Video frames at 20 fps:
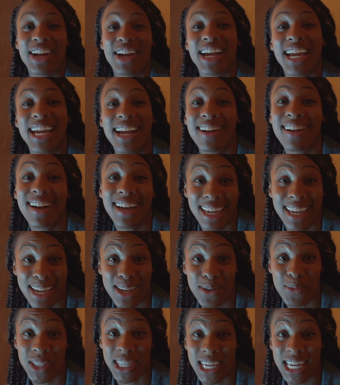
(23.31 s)
You're here
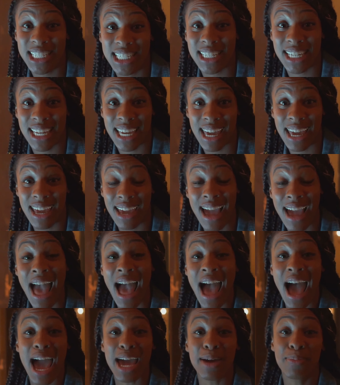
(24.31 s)
again with Kesia King.
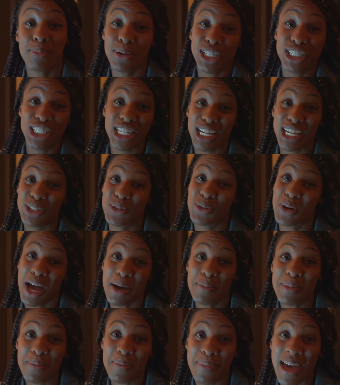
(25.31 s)
I appreciate you
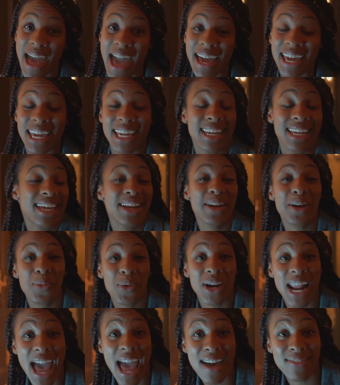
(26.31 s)
coming back and hearing
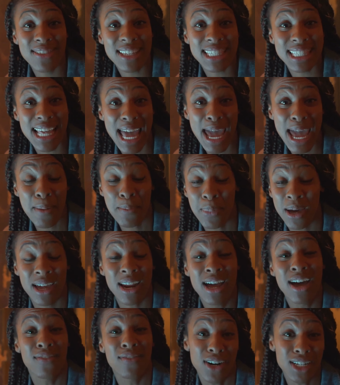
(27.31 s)
what I have to say.
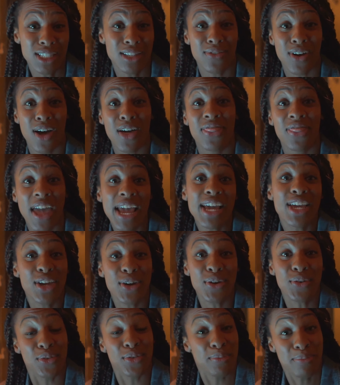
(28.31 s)
But first of all, thank
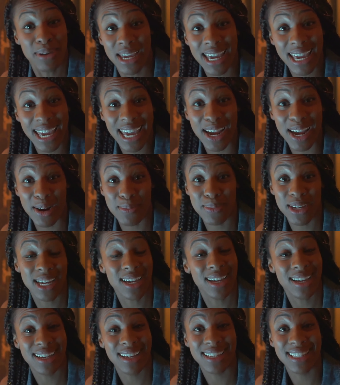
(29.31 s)
you for being here
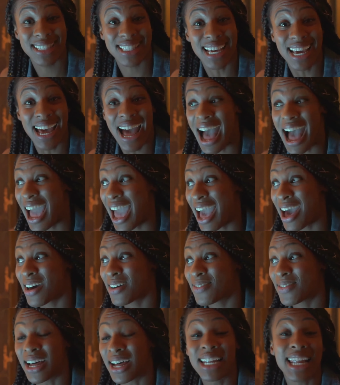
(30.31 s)
because I
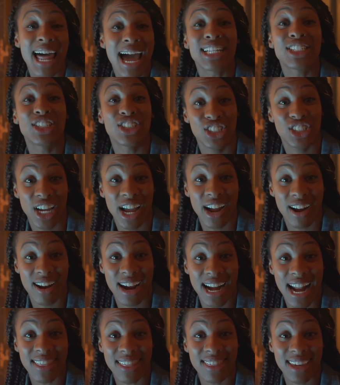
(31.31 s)
have a lot to share.
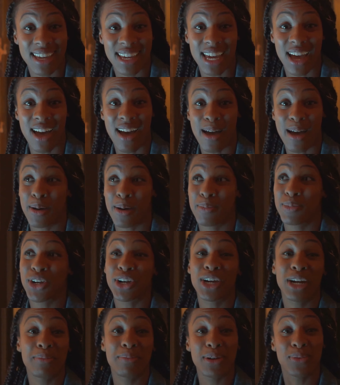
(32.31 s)
And I think
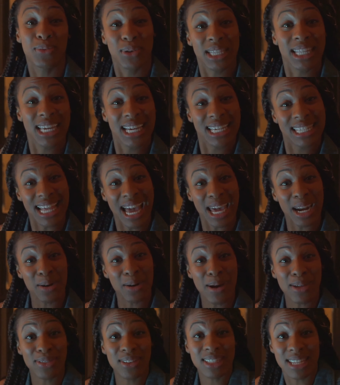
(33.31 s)
you're going to be really excited
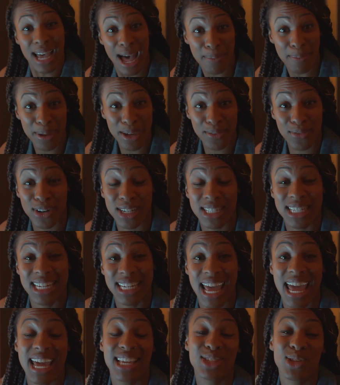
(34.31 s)
about the topic for
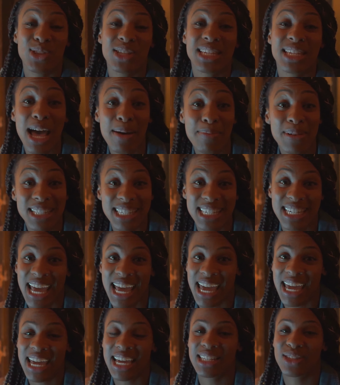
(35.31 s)
today. So the topic
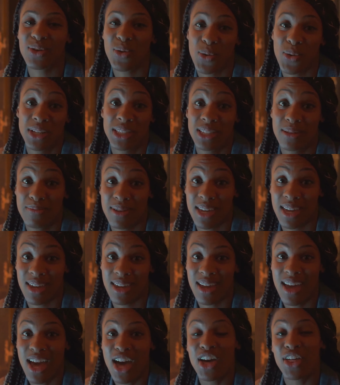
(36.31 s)
today is going to be
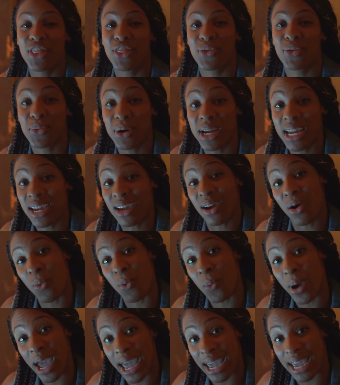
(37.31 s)
3
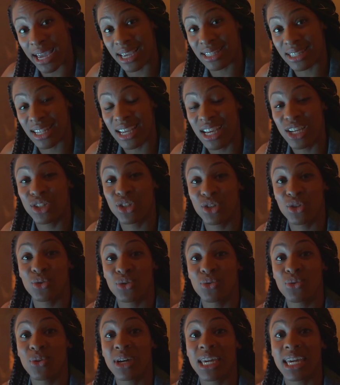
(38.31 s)
ways
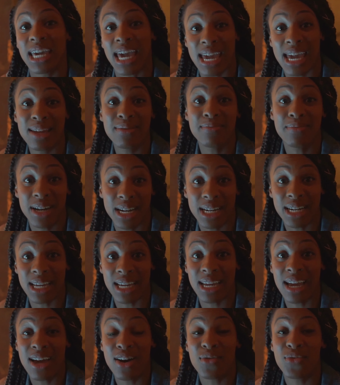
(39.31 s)
to gain
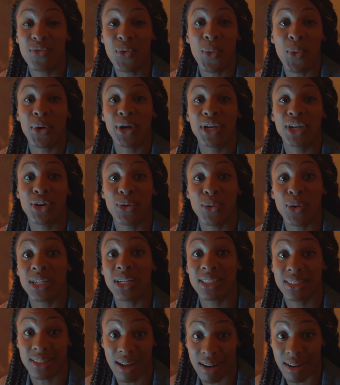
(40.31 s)
money for your
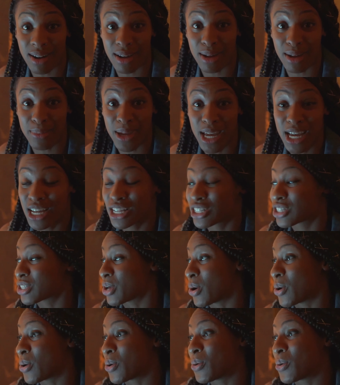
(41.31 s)
startup.
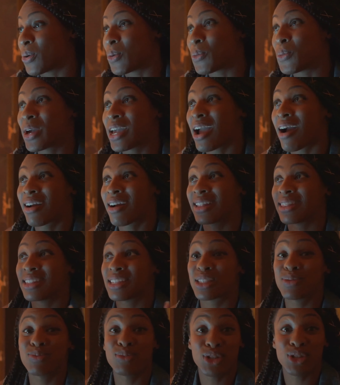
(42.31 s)
So we are in
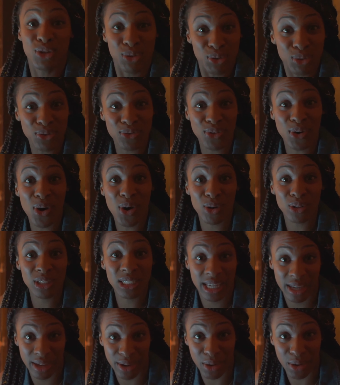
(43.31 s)
this beautiful
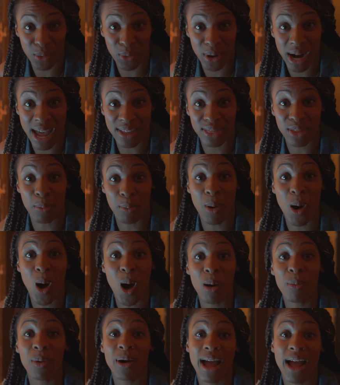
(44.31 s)
hotel. We're at the
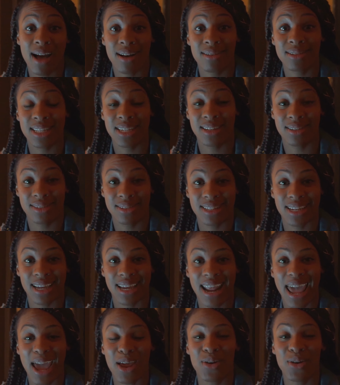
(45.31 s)
Palmer House
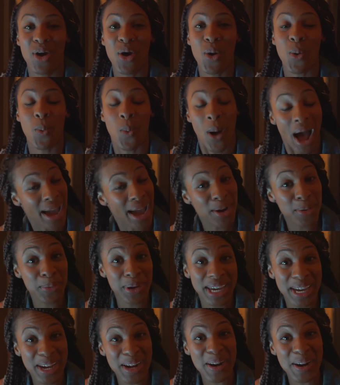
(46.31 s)
Hilton. And why are
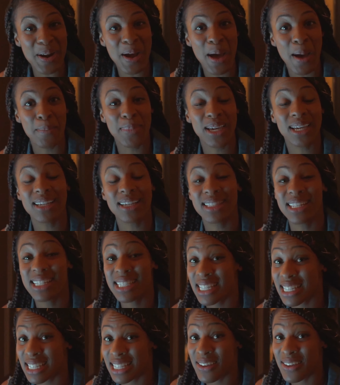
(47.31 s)
we here? Because this
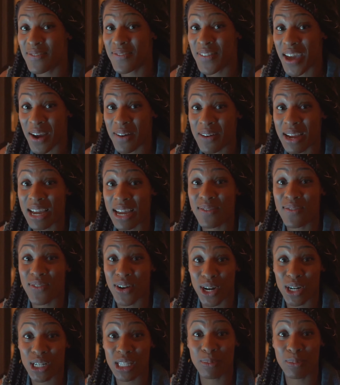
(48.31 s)
is the very
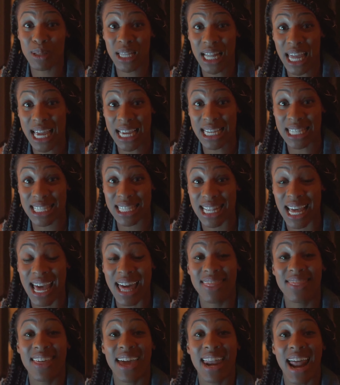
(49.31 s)
first place
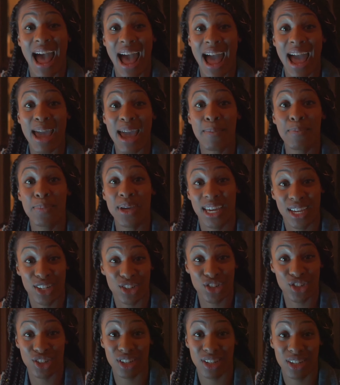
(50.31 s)
that I
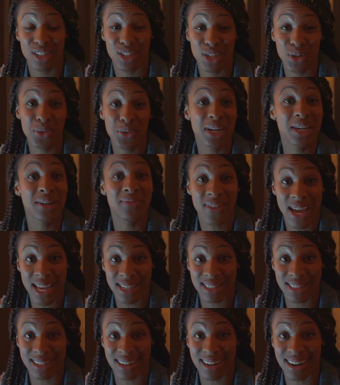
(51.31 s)
pitched to an
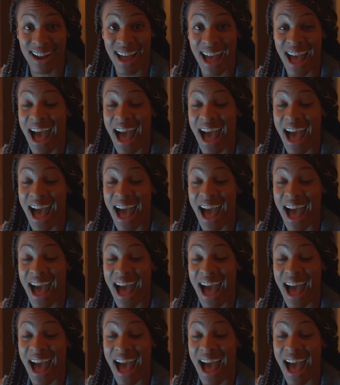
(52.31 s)
investor.